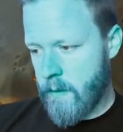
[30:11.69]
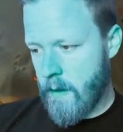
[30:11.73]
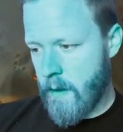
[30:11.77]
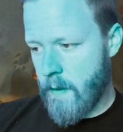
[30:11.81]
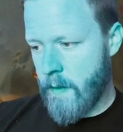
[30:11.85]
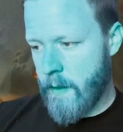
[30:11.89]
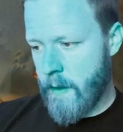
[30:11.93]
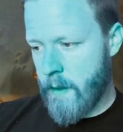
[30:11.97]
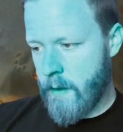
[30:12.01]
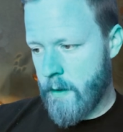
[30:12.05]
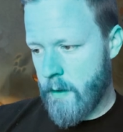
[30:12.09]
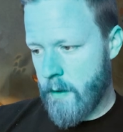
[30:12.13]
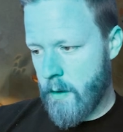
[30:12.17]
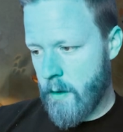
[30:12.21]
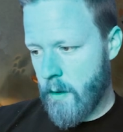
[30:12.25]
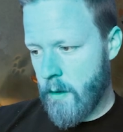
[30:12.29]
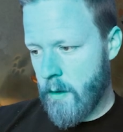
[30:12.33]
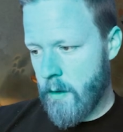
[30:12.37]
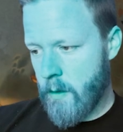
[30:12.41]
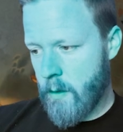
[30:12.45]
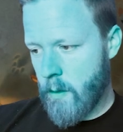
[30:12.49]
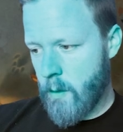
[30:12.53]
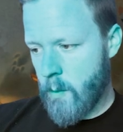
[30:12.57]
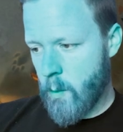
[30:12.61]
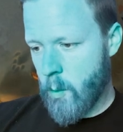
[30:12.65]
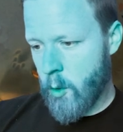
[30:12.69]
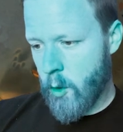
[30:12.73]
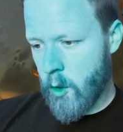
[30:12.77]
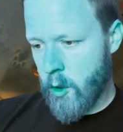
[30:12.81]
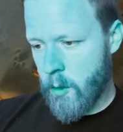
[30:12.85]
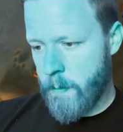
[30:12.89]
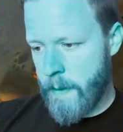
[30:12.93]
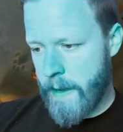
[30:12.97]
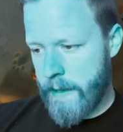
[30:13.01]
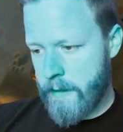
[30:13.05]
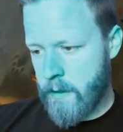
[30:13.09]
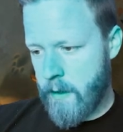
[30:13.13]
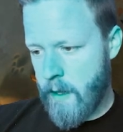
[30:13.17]
and then we'll
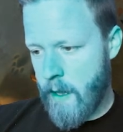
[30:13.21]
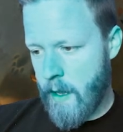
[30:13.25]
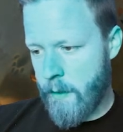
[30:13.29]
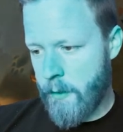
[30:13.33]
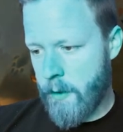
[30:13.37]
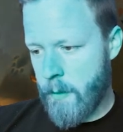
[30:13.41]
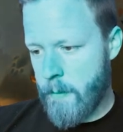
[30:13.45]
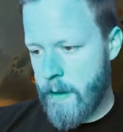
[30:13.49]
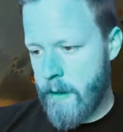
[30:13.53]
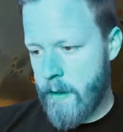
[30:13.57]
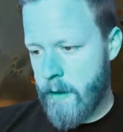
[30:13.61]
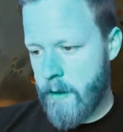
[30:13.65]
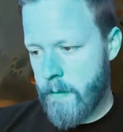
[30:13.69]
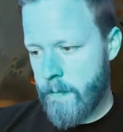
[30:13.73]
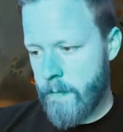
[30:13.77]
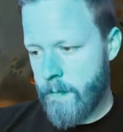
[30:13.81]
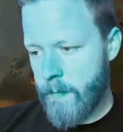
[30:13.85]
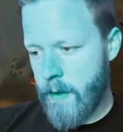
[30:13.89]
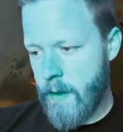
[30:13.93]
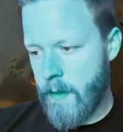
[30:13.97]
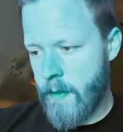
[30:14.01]
hold back the counter mana,